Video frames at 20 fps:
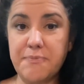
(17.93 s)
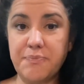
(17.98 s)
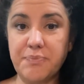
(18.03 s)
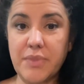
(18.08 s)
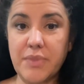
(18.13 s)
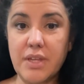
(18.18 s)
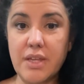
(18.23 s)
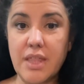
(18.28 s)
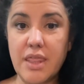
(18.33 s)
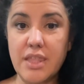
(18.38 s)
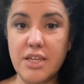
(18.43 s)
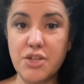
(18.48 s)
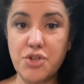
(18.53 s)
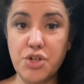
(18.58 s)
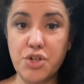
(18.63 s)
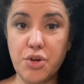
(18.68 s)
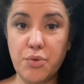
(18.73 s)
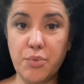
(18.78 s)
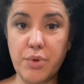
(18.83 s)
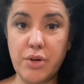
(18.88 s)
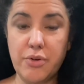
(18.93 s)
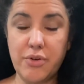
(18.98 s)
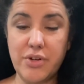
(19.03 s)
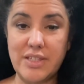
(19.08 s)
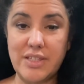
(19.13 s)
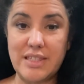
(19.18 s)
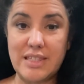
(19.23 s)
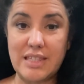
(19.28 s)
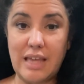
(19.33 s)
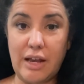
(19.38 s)
This year we were
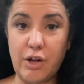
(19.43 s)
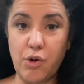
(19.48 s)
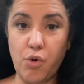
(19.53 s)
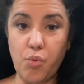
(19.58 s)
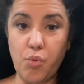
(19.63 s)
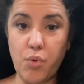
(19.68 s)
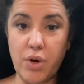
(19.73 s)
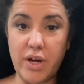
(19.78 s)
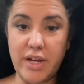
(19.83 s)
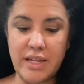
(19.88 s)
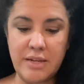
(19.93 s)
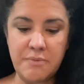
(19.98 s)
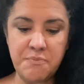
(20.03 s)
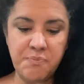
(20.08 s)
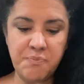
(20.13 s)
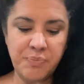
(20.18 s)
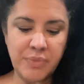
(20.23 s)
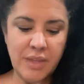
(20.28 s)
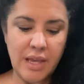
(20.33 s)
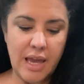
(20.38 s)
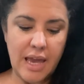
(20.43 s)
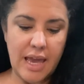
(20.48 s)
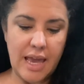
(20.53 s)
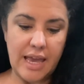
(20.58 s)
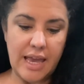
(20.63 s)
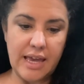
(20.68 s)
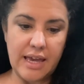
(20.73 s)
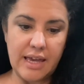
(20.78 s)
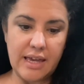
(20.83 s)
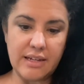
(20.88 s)
in cycle 1,
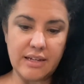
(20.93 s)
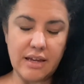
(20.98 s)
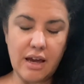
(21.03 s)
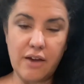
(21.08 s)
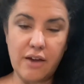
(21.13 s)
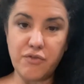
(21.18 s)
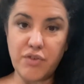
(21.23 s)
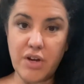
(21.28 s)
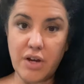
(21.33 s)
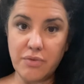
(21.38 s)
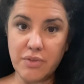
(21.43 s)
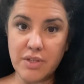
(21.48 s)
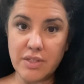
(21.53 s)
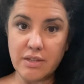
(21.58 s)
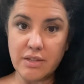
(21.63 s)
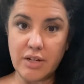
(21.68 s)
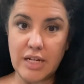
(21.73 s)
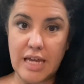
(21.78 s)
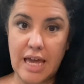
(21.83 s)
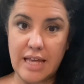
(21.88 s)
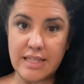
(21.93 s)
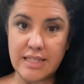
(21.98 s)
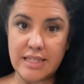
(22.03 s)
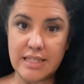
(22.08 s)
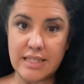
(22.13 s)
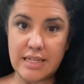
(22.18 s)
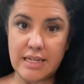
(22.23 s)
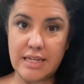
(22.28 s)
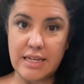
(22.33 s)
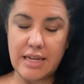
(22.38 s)
and I found this on
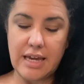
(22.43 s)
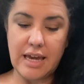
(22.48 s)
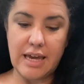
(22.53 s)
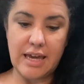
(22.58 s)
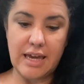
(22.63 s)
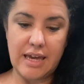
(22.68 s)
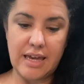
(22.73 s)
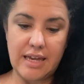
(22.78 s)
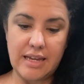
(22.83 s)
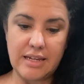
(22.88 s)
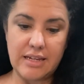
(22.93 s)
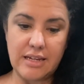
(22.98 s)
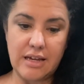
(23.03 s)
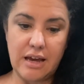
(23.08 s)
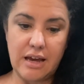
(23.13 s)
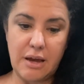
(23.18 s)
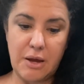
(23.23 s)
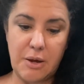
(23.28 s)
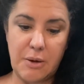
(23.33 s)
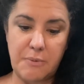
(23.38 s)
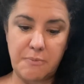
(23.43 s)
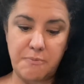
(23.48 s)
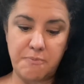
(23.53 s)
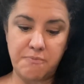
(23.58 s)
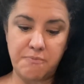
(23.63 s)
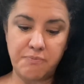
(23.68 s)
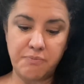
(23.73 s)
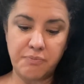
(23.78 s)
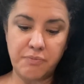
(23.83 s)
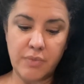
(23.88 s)
Etsy and
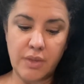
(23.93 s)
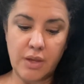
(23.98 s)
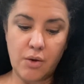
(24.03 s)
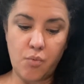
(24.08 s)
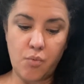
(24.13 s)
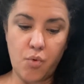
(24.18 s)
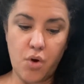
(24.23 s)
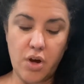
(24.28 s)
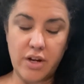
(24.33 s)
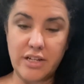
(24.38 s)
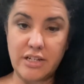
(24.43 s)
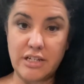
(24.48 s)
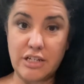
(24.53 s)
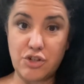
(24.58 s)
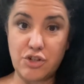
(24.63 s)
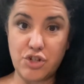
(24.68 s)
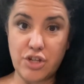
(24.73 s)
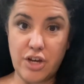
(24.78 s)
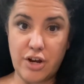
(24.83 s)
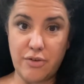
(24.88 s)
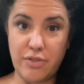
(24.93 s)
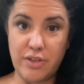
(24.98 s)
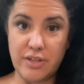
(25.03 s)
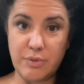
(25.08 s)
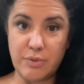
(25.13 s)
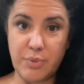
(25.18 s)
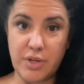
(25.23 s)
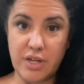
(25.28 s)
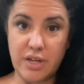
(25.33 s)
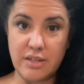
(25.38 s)
wanted to share
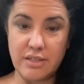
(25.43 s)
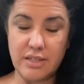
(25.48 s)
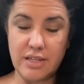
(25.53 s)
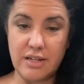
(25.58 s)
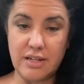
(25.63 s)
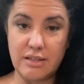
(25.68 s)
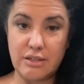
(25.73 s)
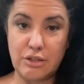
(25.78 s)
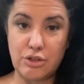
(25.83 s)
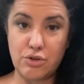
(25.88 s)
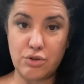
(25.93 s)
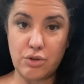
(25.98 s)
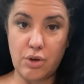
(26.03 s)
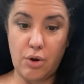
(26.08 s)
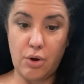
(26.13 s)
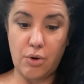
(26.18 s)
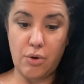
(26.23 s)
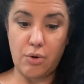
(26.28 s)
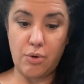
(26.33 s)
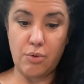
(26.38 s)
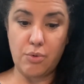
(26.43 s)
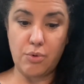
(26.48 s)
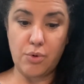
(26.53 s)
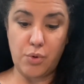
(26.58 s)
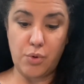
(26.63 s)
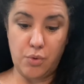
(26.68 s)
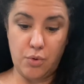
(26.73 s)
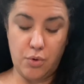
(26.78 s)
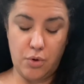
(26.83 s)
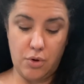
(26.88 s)
this because it is so
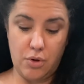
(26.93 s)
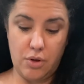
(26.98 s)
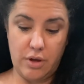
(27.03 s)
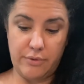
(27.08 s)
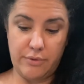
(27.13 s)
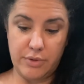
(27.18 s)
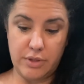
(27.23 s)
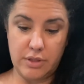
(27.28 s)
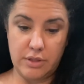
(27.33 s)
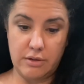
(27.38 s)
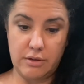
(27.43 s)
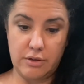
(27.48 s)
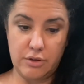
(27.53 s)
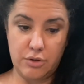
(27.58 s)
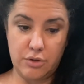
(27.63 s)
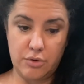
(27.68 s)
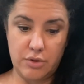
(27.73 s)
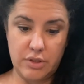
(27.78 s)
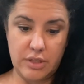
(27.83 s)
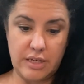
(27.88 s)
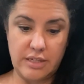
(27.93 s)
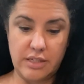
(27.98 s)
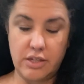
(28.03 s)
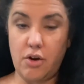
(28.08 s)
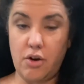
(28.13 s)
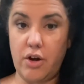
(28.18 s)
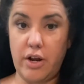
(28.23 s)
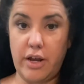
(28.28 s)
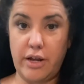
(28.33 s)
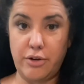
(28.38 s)
cool. As soon as I
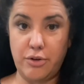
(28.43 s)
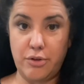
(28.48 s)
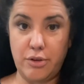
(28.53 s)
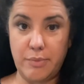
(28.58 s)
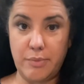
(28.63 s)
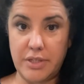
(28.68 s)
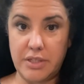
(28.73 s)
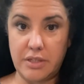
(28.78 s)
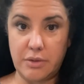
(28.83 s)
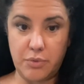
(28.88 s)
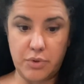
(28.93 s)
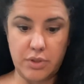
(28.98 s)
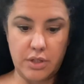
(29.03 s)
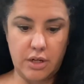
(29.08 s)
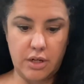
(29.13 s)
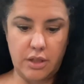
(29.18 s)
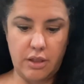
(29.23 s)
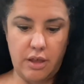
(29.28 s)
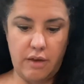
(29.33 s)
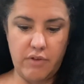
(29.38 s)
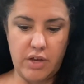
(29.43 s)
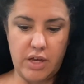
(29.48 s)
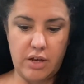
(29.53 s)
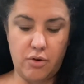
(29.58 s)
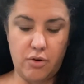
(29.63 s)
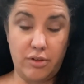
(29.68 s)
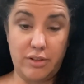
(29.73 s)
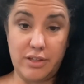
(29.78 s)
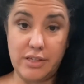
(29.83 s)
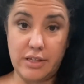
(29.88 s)
saw it, I knew that my son was going to love it,
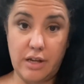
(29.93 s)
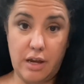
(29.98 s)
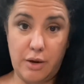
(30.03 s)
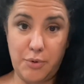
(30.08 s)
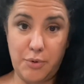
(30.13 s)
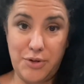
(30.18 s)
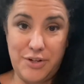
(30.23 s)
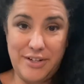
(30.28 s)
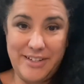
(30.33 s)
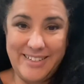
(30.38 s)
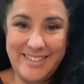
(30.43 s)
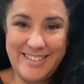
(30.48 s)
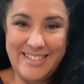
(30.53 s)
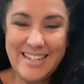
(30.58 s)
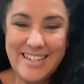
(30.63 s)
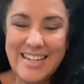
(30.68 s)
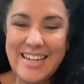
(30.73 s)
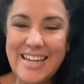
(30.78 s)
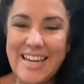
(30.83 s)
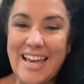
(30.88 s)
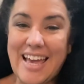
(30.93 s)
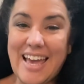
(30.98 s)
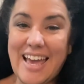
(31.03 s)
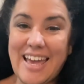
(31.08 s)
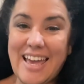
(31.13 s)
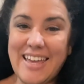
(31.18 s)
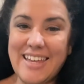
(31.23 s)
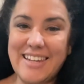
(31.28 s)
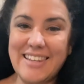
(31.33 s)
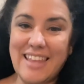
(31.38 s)
or at least I would,
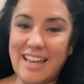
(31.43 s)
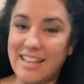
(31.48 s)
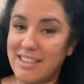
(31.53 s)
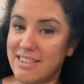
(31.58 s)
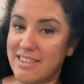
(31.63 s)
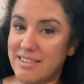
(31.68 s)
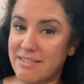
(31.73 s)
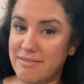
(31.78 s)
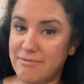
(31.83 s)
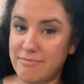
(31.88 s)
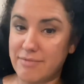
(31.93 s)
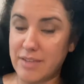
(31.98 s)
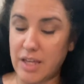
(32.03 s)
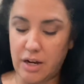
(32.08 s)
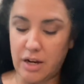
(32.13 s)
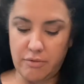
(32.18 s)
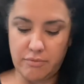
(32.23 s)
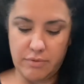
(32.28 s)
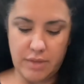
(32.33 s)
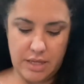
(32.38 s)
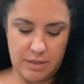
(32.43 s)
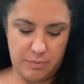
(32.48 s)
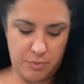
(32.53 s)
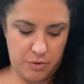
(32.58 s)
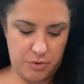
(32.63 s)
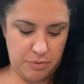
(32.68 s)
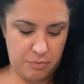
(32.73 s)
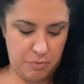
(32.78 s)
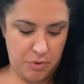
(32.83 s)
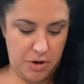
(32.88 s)
and that's
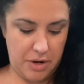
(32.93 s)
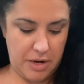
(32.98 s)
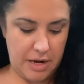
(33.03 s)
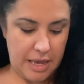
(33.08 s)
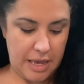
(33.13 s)
most important.